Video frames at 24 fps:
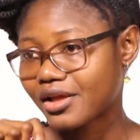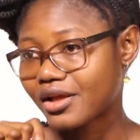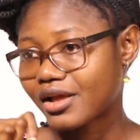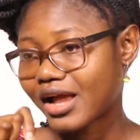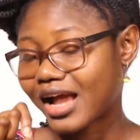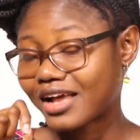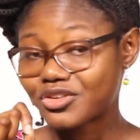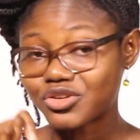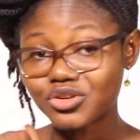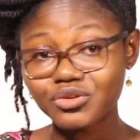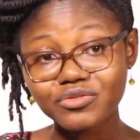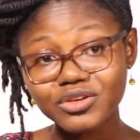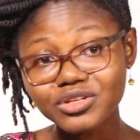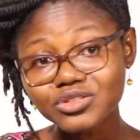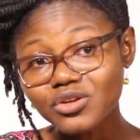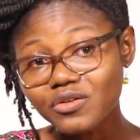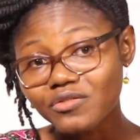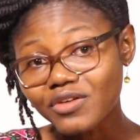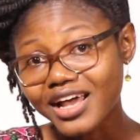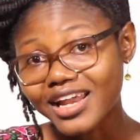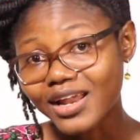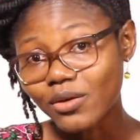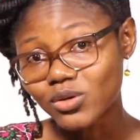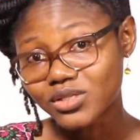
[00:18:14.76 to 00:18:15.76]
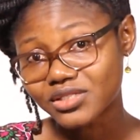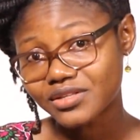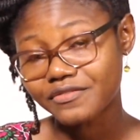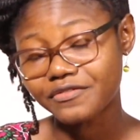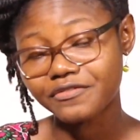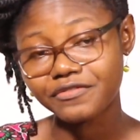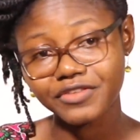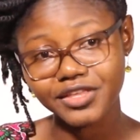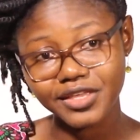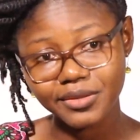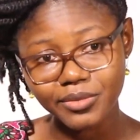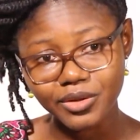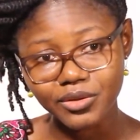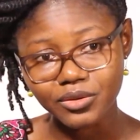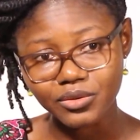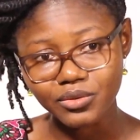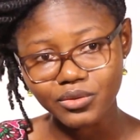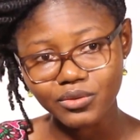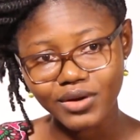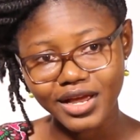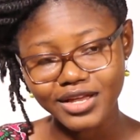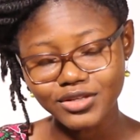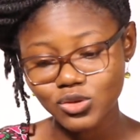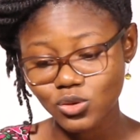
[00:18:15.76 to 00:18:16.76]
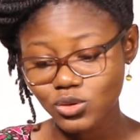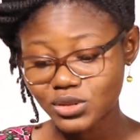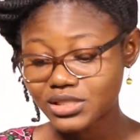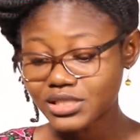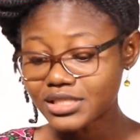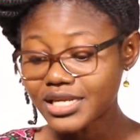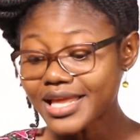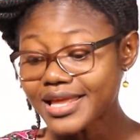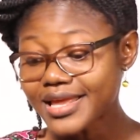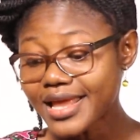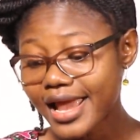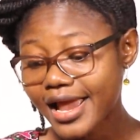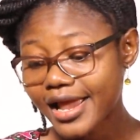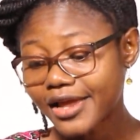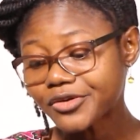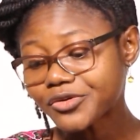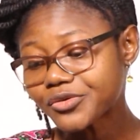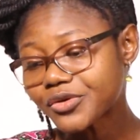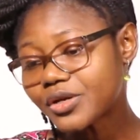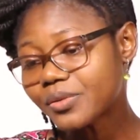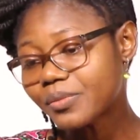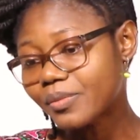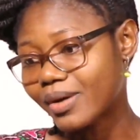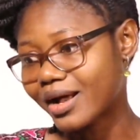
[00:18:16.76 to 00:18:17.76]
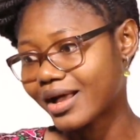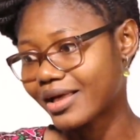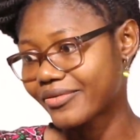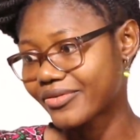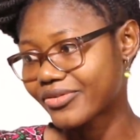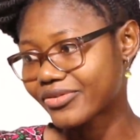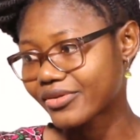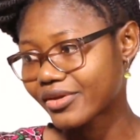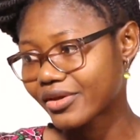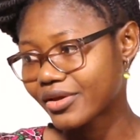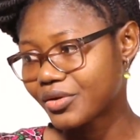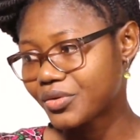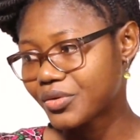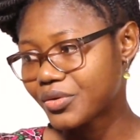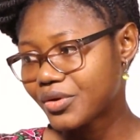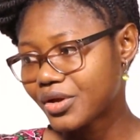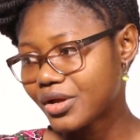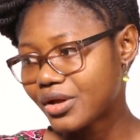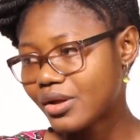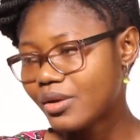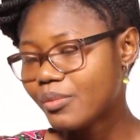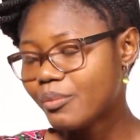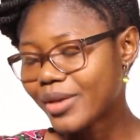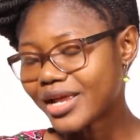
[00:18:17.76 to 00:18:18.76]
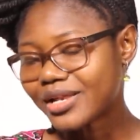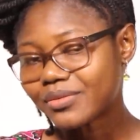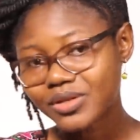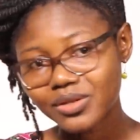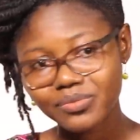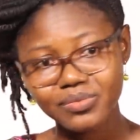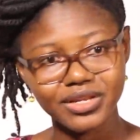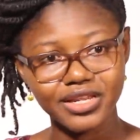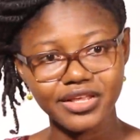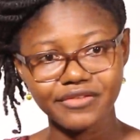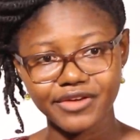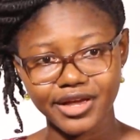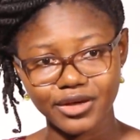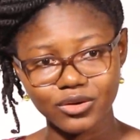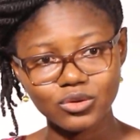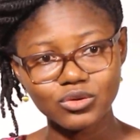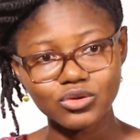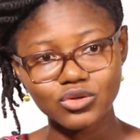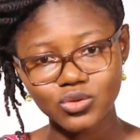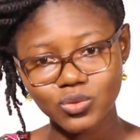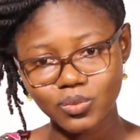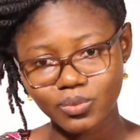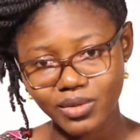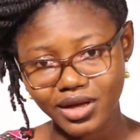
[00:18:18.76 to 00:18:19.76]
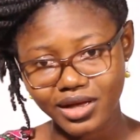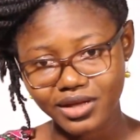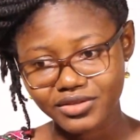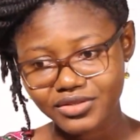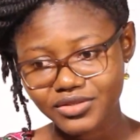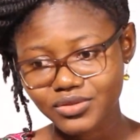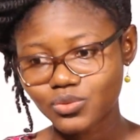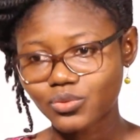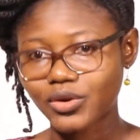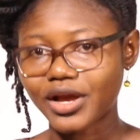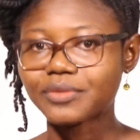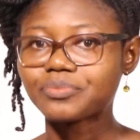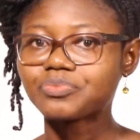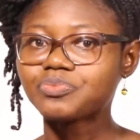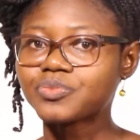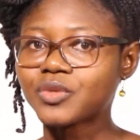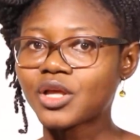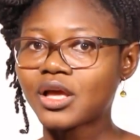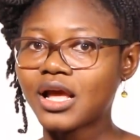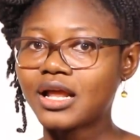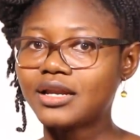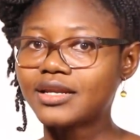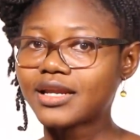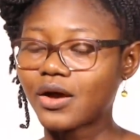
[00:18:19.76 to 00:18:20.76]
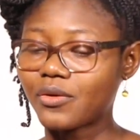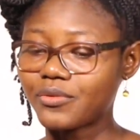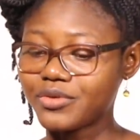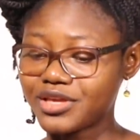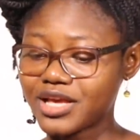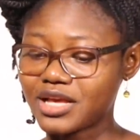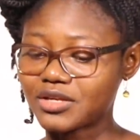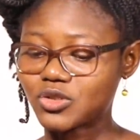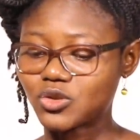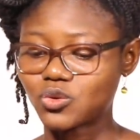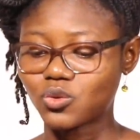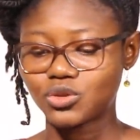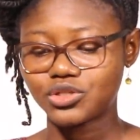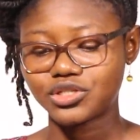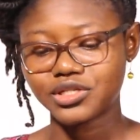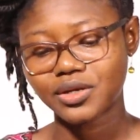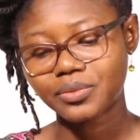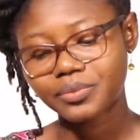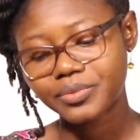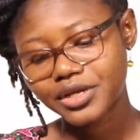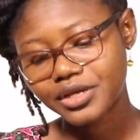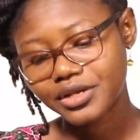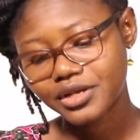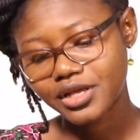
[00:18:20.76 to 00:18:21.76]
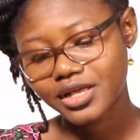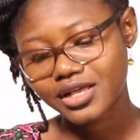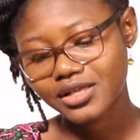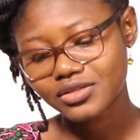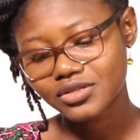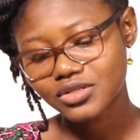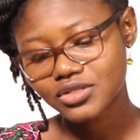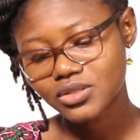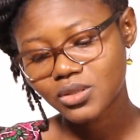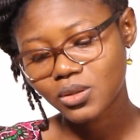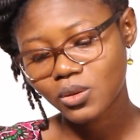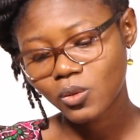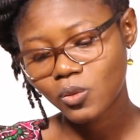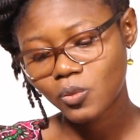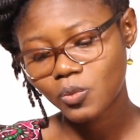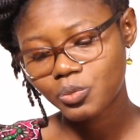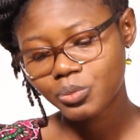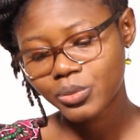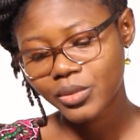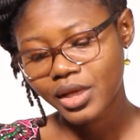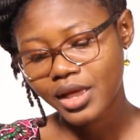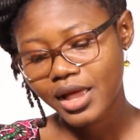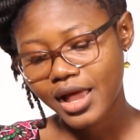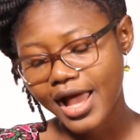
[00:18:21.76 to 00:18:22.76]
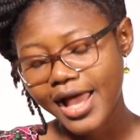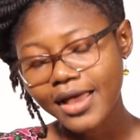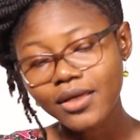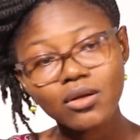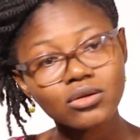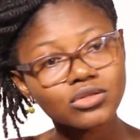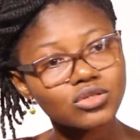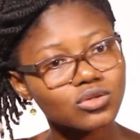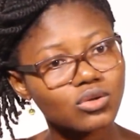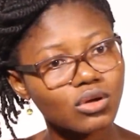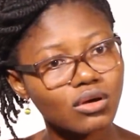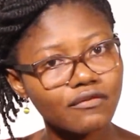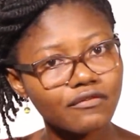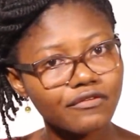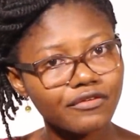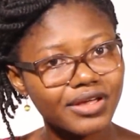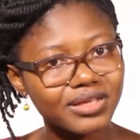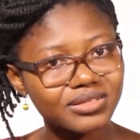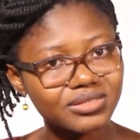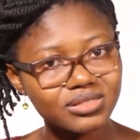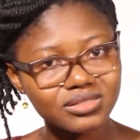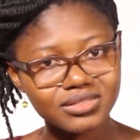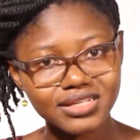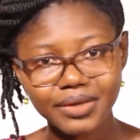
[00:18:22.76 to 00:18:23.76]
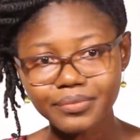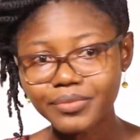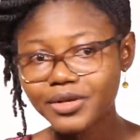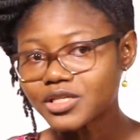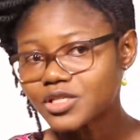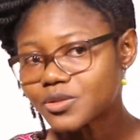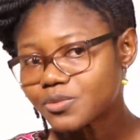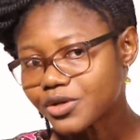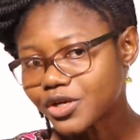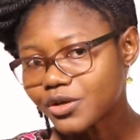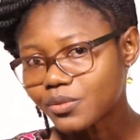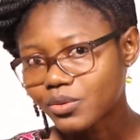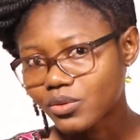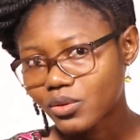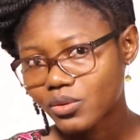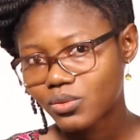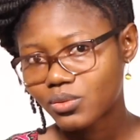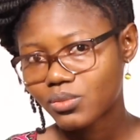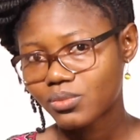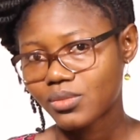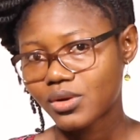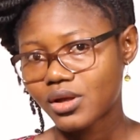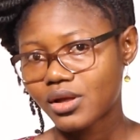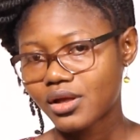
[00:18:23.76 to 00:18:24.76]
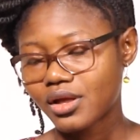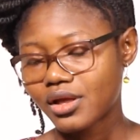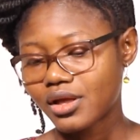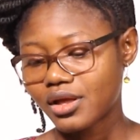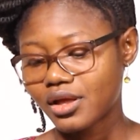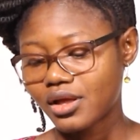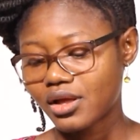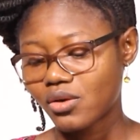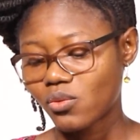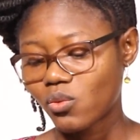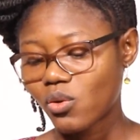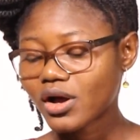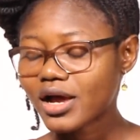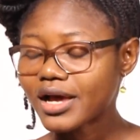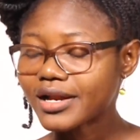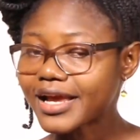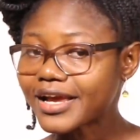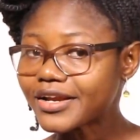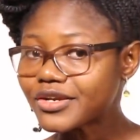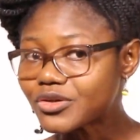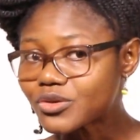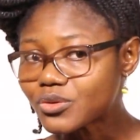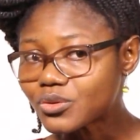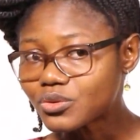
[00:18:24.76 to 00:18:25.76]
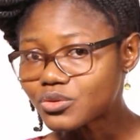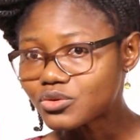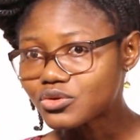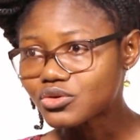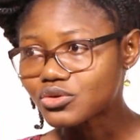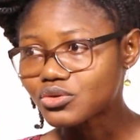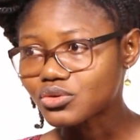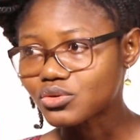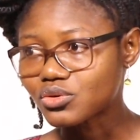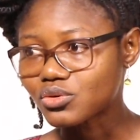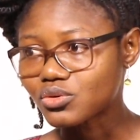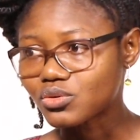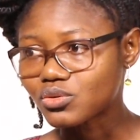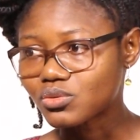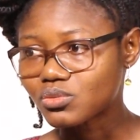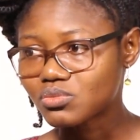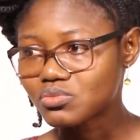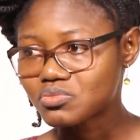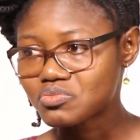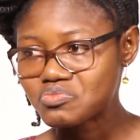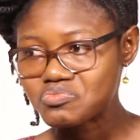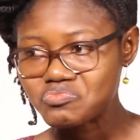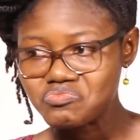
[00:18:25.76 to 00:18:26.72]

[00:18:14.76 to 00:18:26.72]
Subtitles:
at University of Ghana was a female, right? So seeing her doing maths made me believe I could do maths, right? Now here's social media. So I go to conferences, I meet people. What can I do to